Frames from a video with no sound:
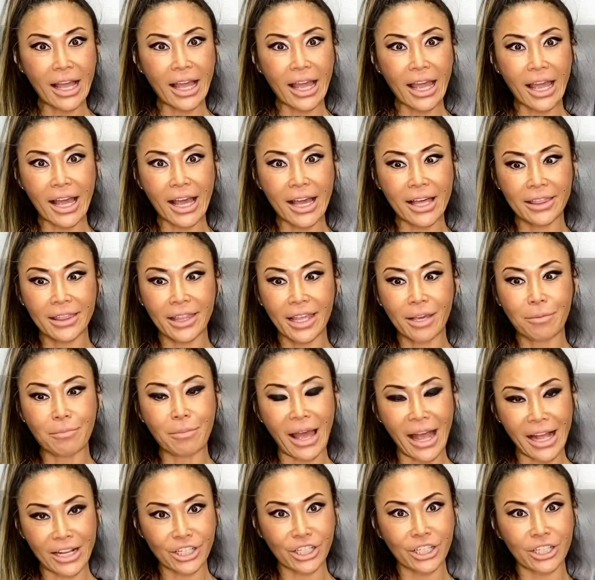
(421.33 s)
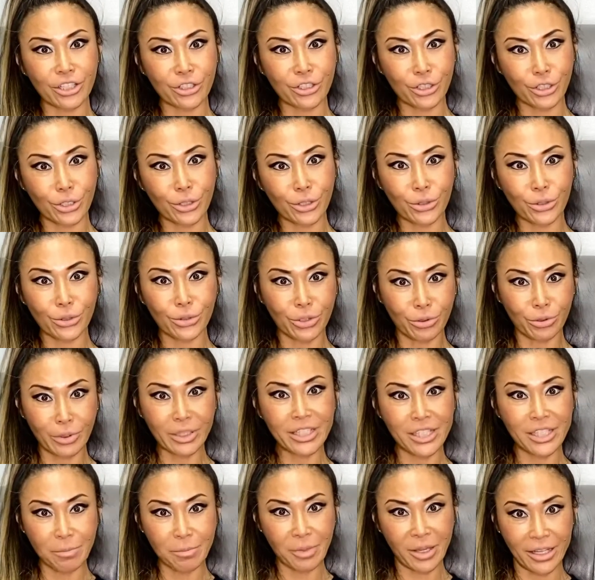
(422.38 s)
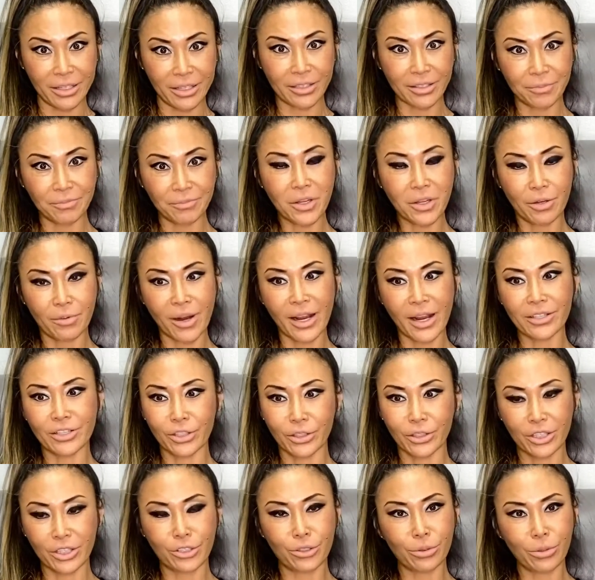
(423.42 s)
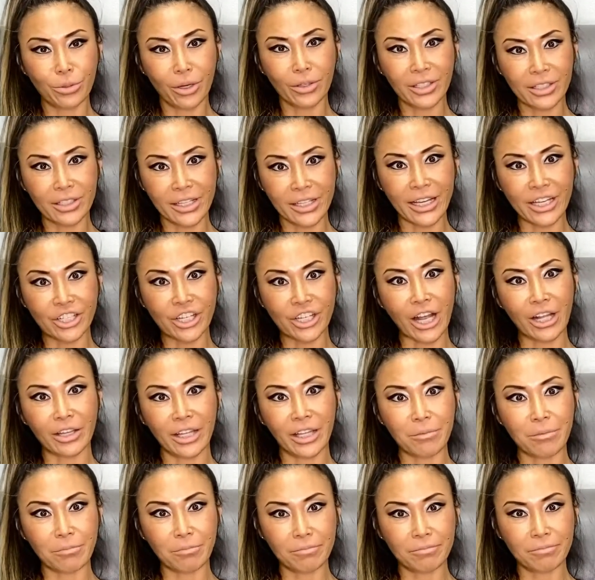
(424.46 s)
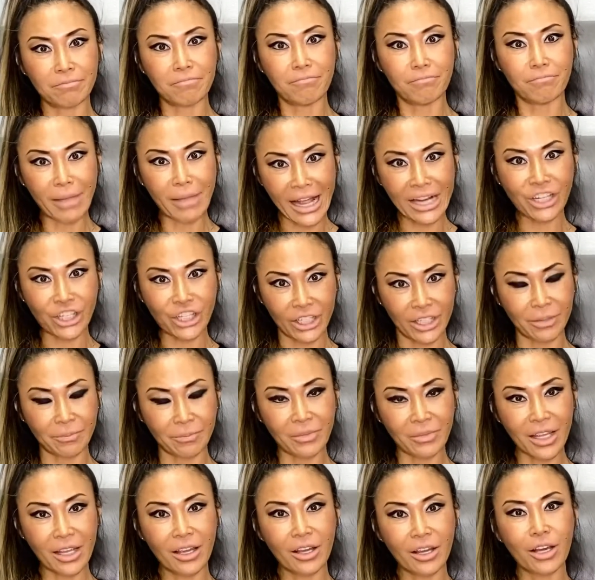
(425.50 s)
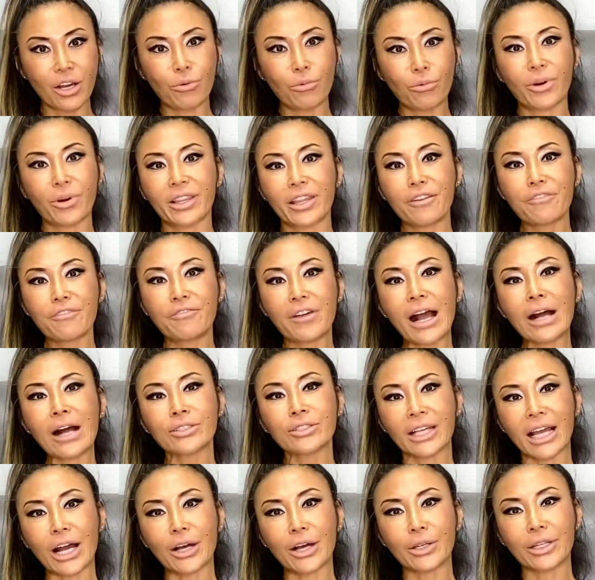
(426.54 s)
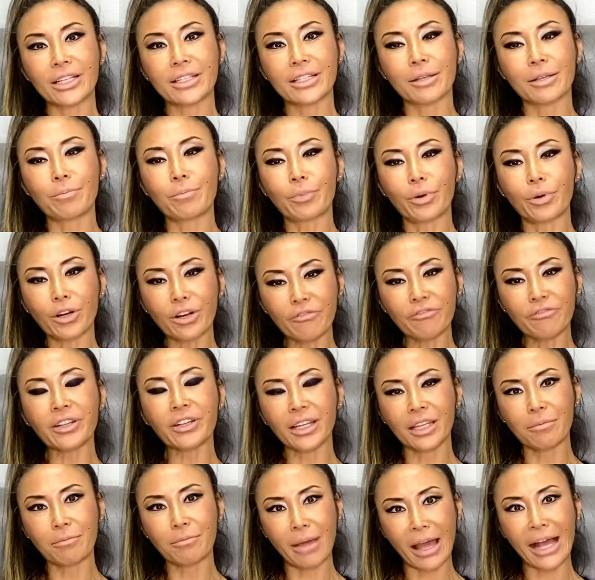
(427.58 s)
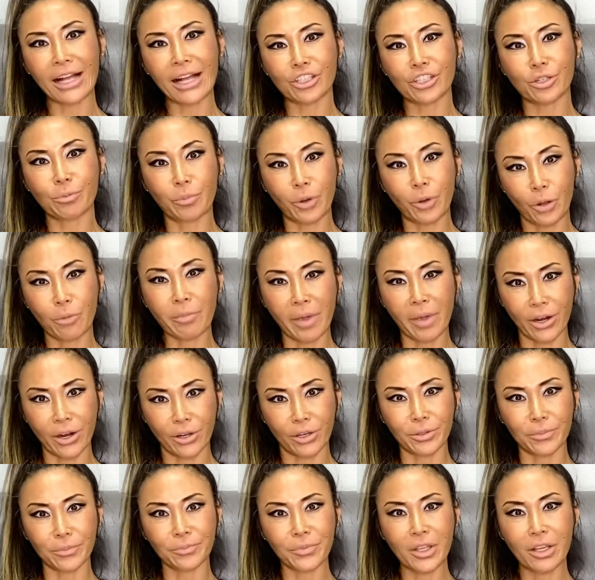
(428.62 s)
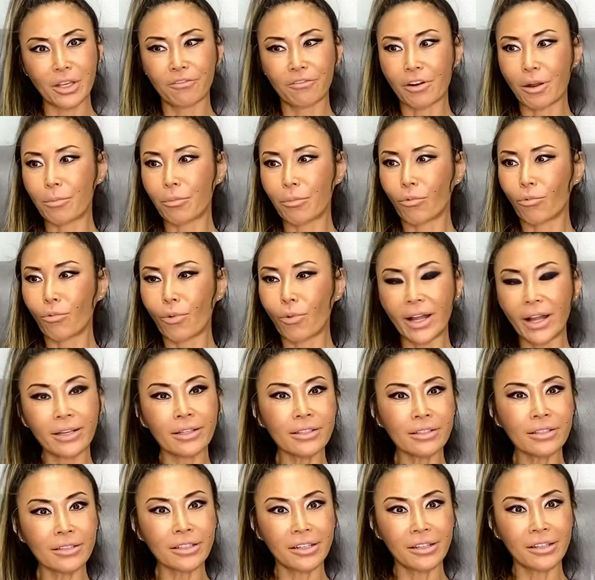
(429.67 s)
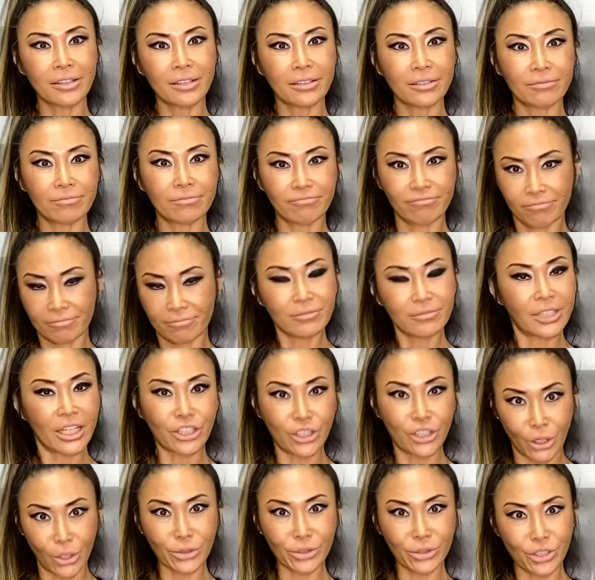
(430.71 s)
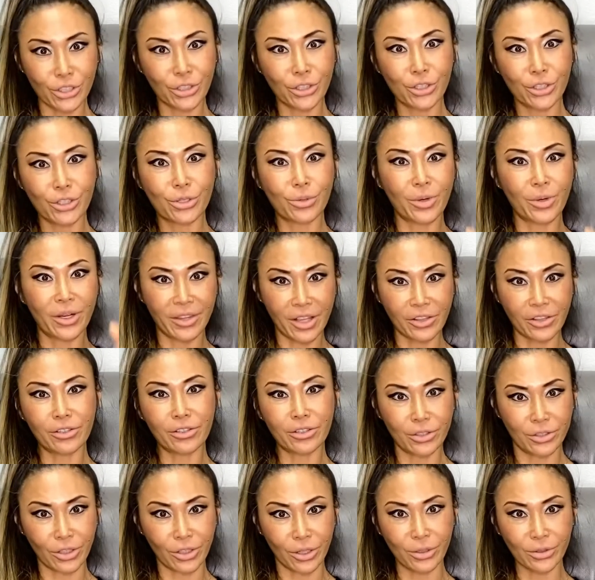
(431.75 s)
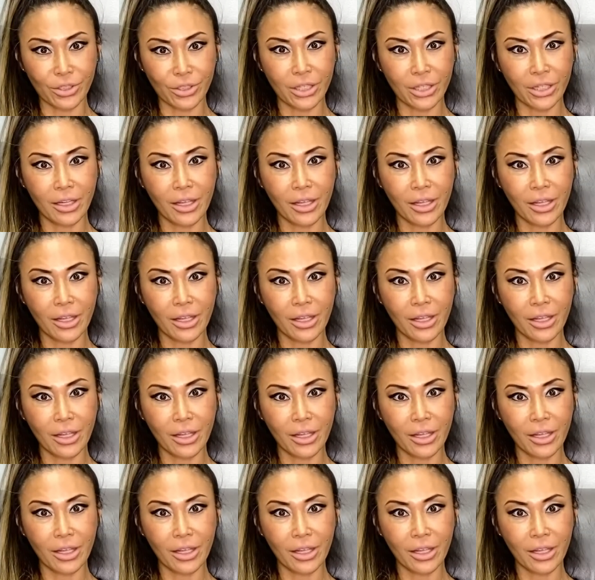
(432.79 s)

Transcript: and they match it to the recipient, right? So they do all these HLA matching. And what they found out is a perfectly matched bone marrow from one adult to another adult,